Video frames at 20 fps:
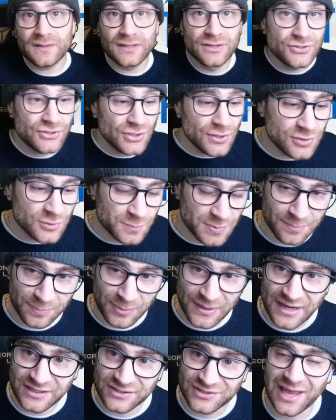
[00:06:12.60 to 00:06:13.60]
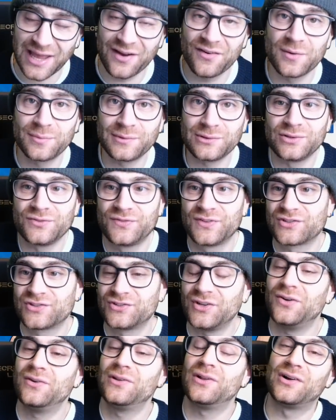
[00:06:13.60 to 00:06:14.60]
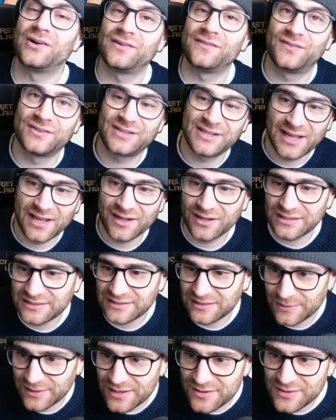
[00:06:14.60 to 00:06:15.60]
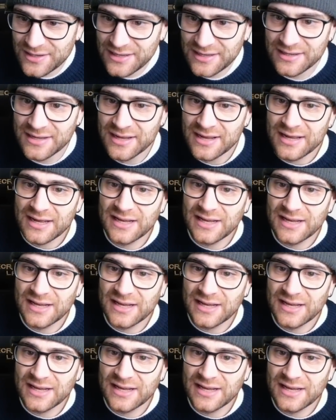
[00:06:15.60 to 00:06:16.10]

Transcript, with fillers: Dude's been playing terrible for so long for Diego Simeone.